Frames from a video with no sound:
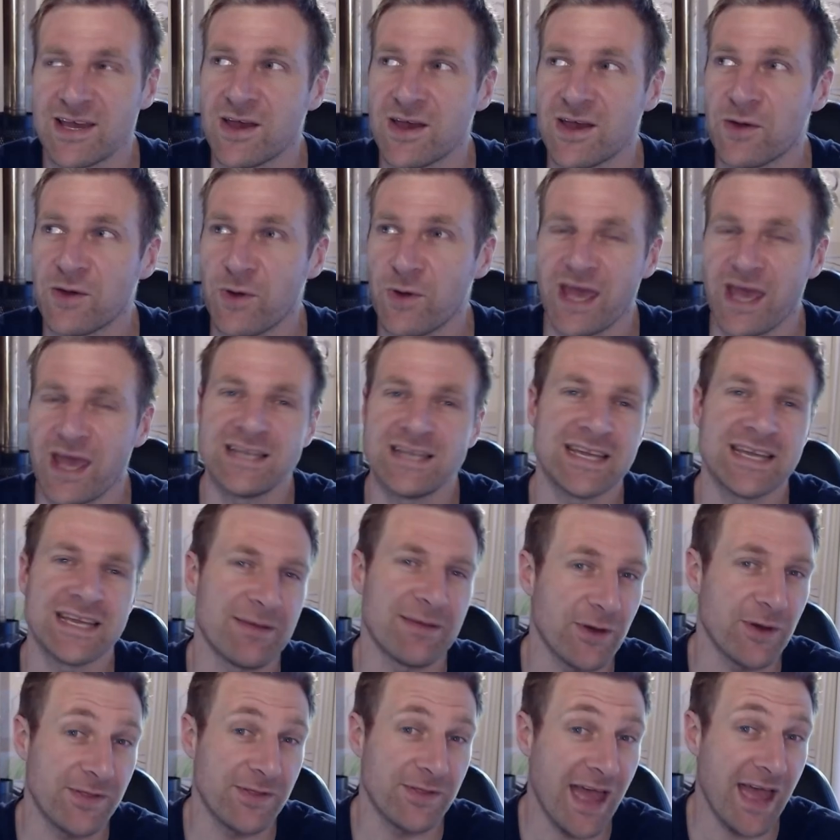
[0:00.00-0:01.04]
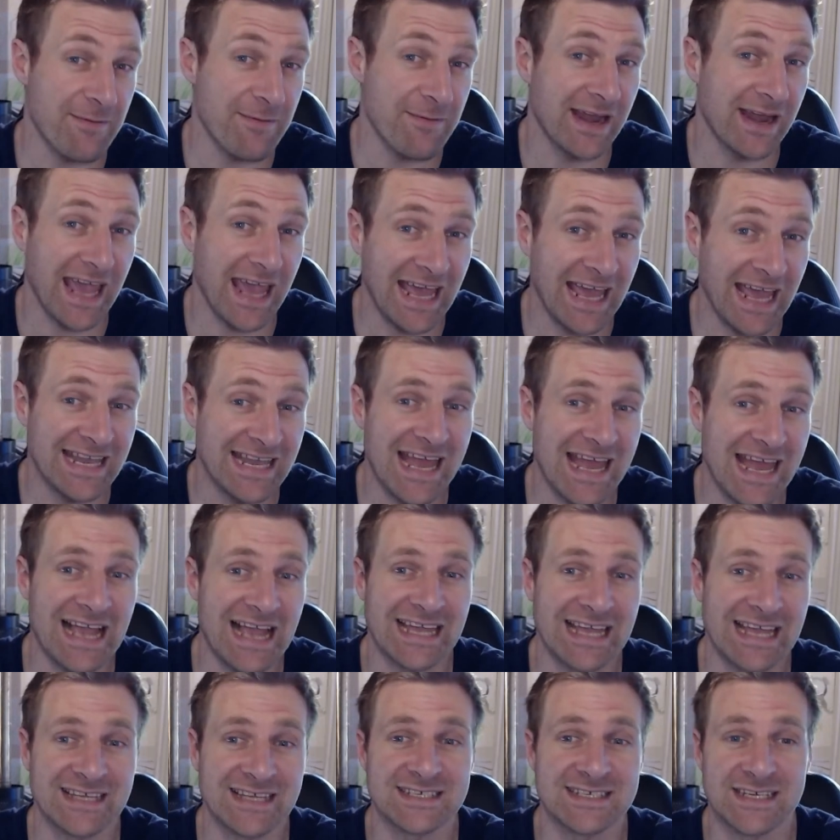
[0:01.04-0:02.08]
were hinting at both dark matter and dark
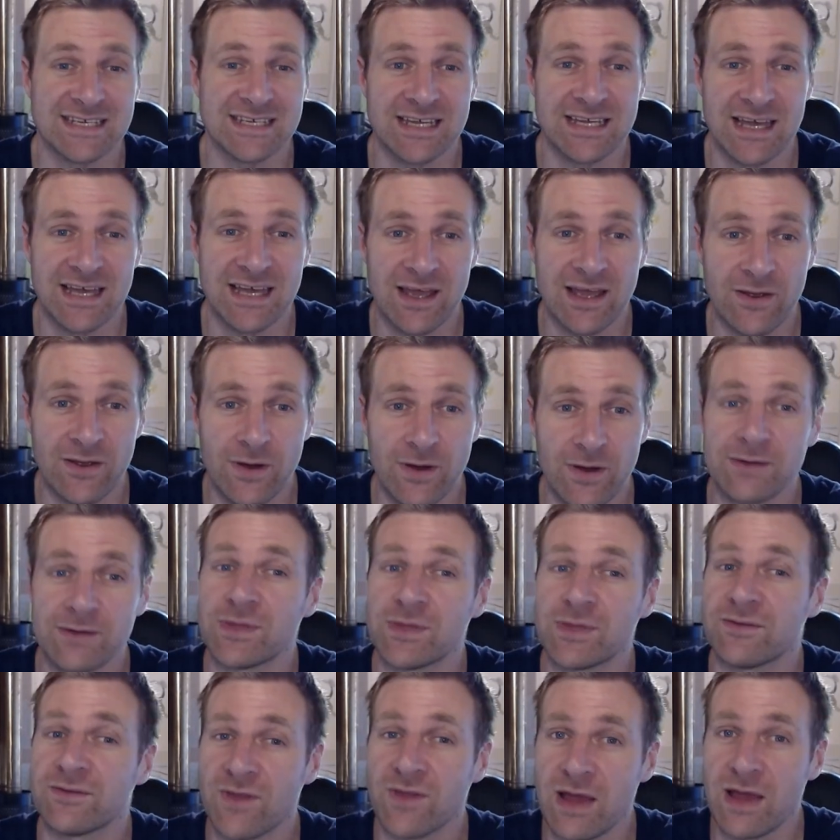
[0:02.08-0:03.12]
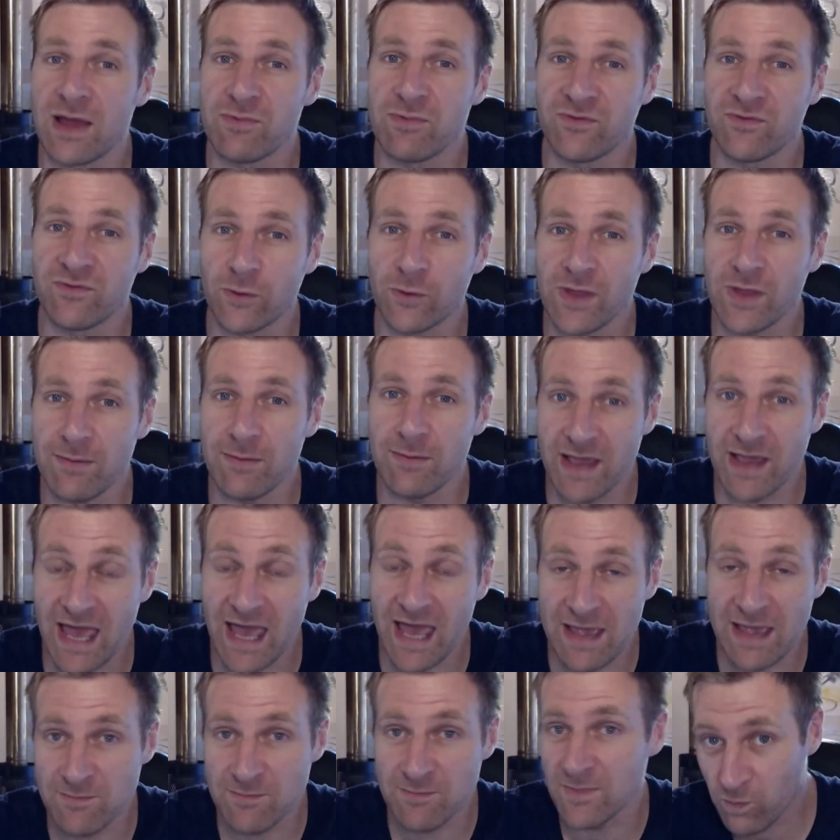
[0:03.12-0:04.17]
energy quite a bit of time before they
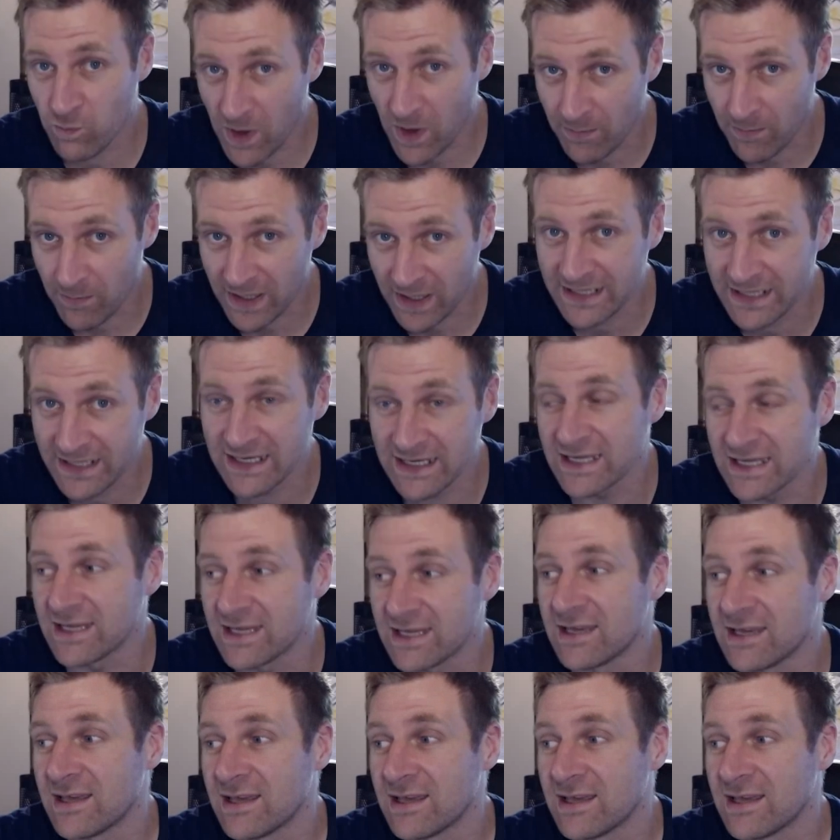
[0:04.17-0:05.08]
became completely